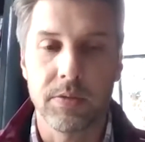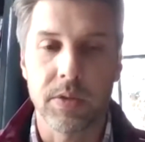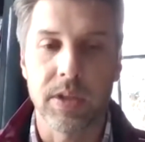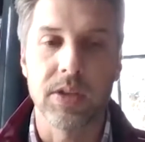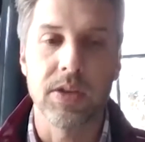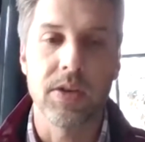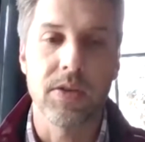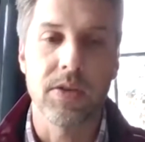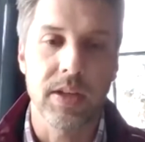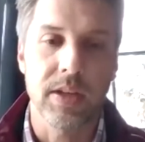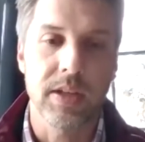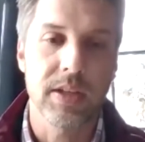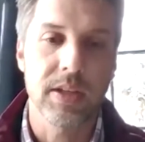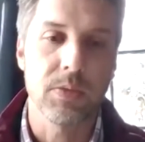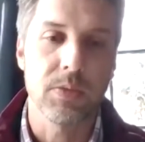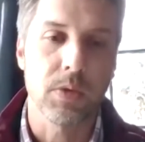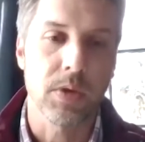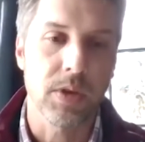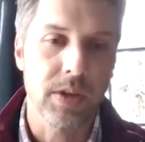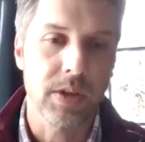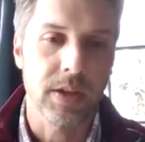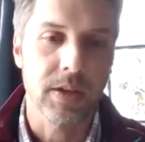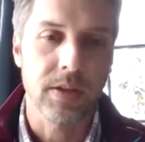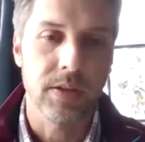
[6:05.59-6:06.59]
We know that he's
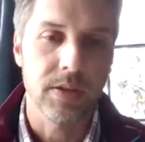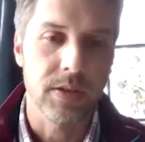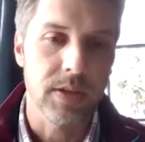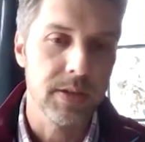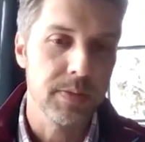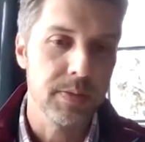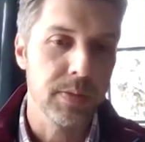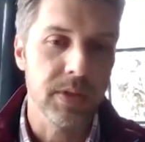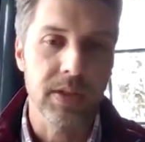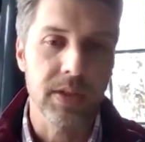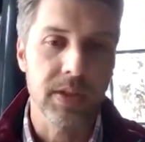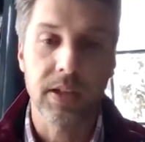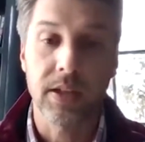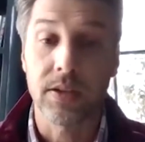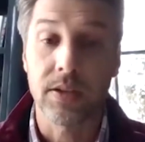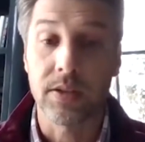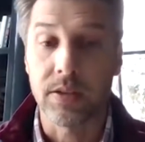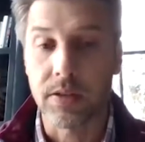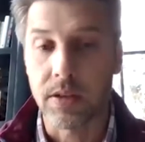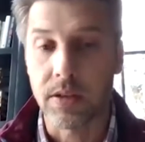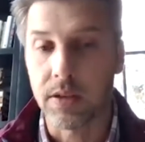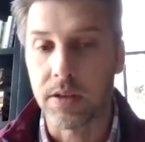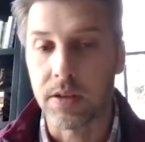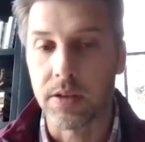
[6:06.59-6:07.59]
working on these
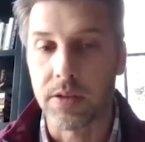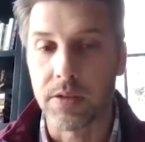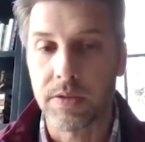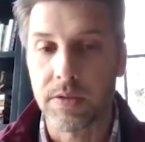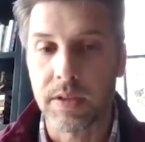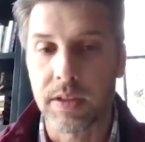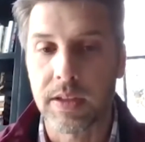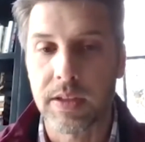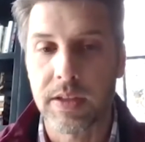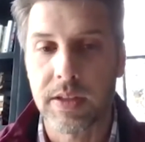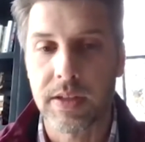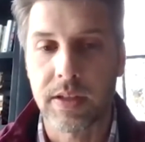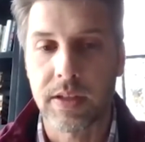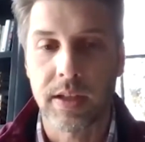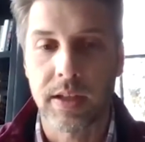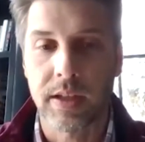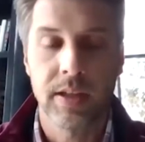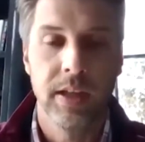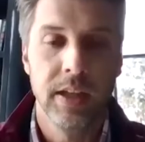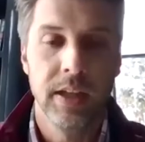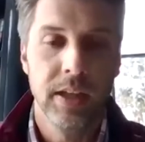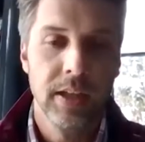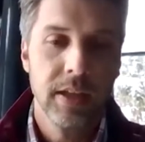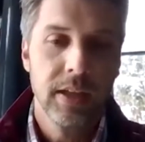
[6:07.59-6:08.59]
particular ROs, let's
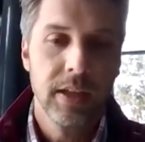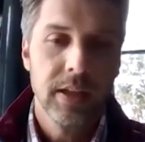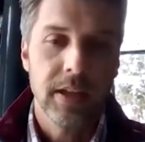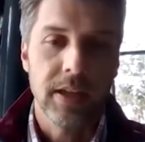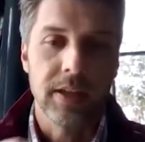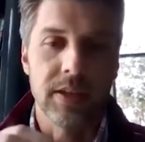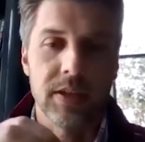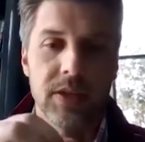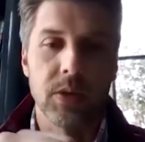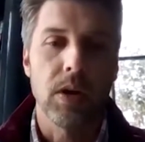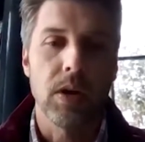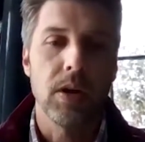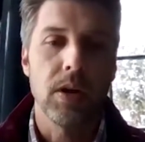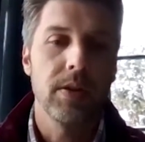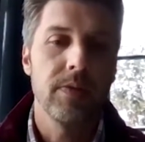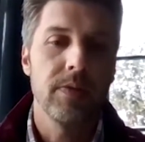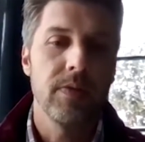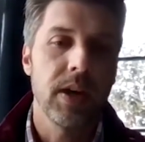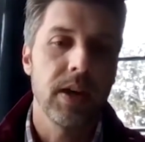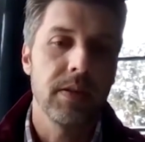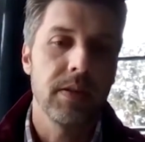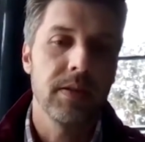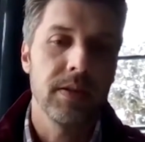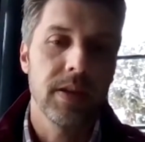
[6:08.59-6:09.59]
say. And so all
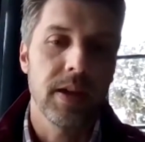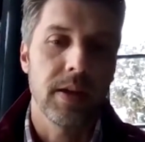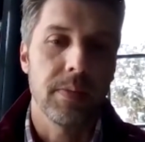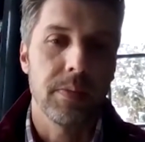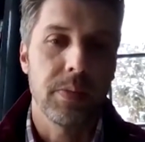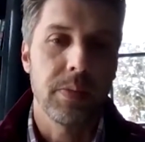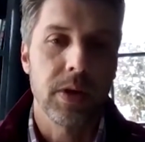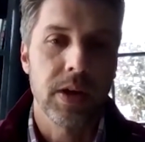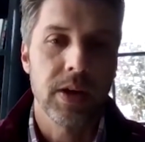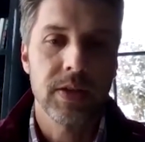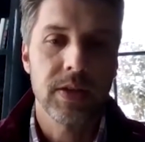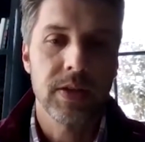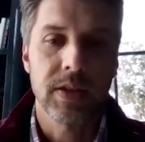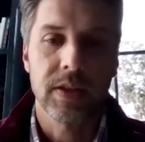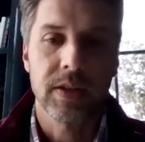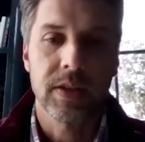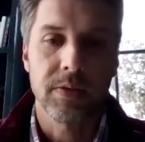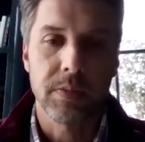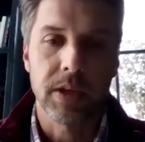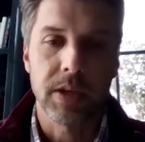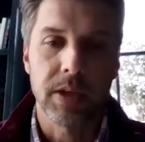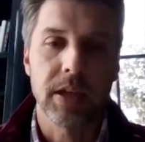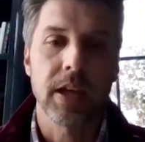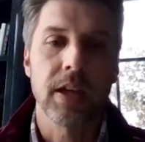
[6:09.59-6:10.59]
of that process
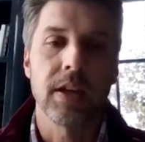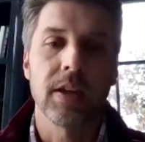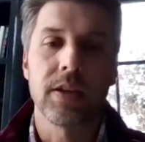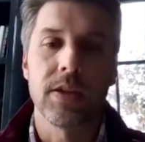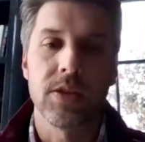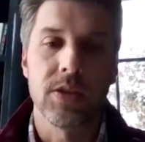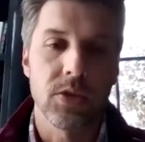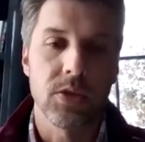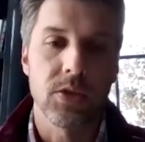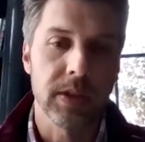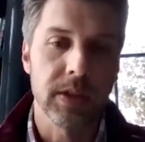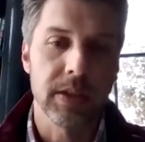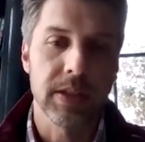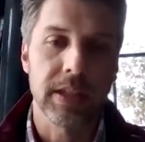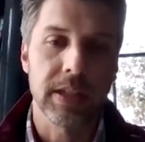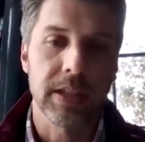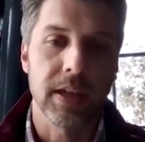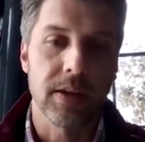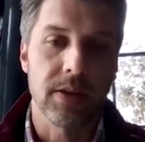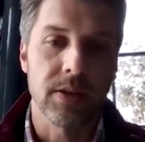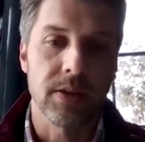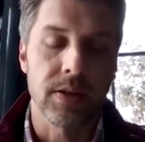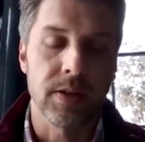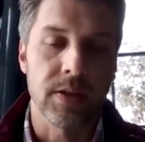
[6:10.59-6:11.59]
can be kind of conjoined
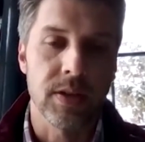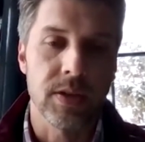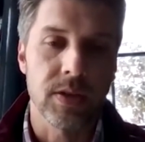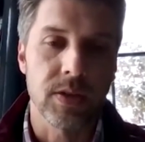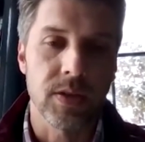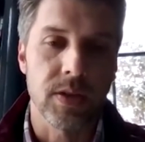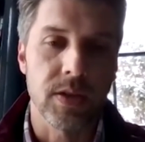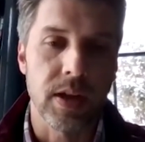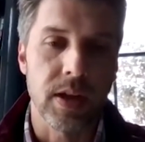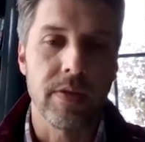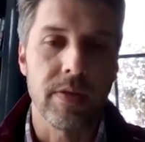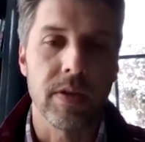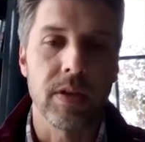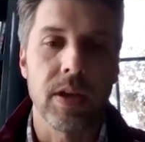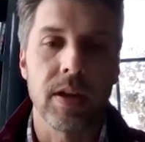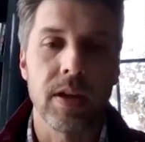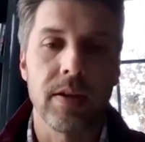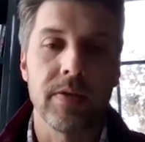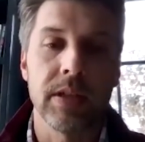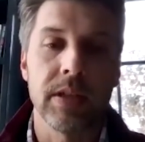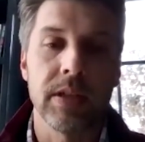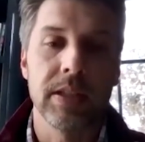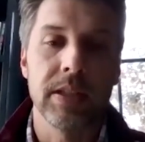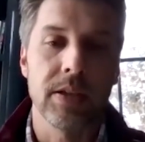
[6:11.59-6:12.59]
together. And so you have a
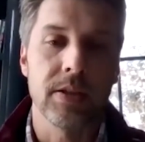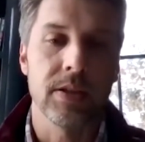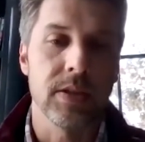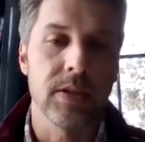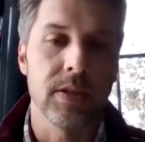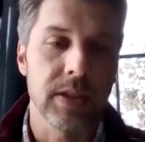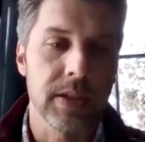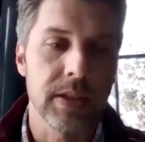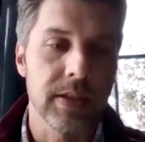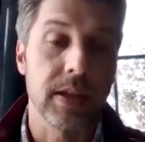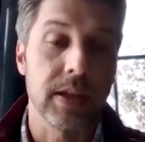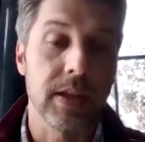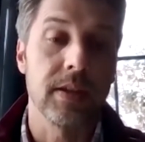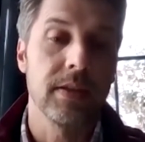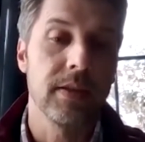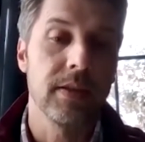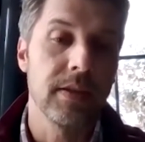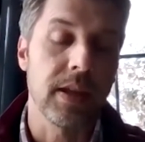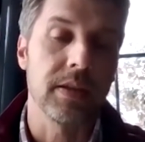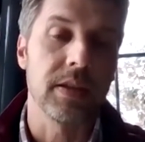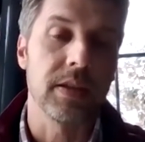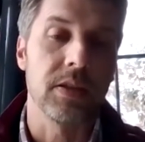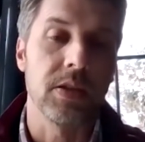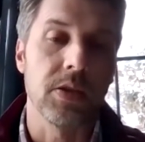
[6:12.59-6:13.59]
lot of intelligence
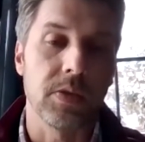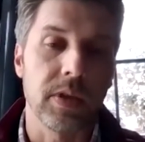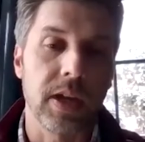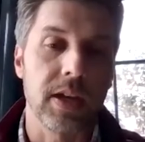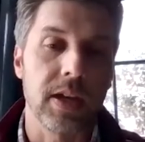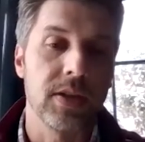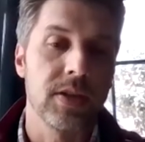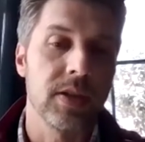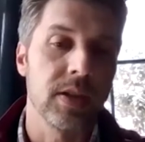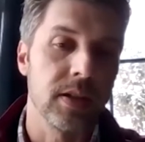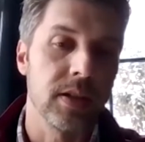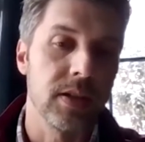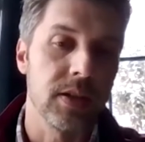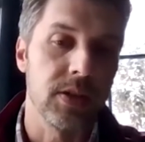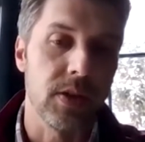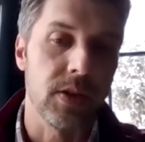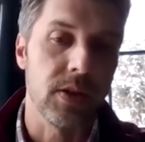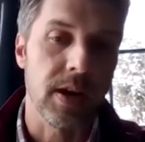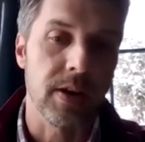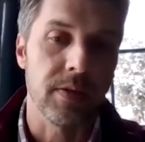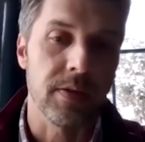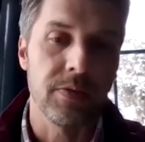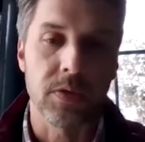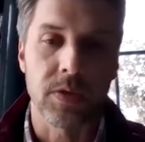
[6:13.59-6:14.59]
that the location can
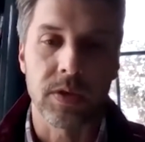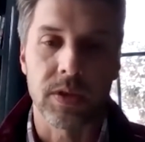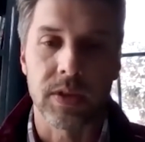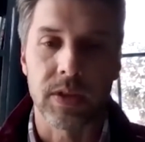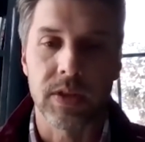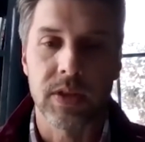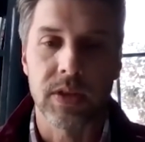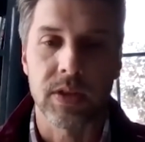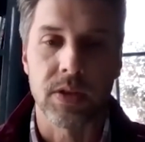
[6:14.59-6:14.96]
drive for you.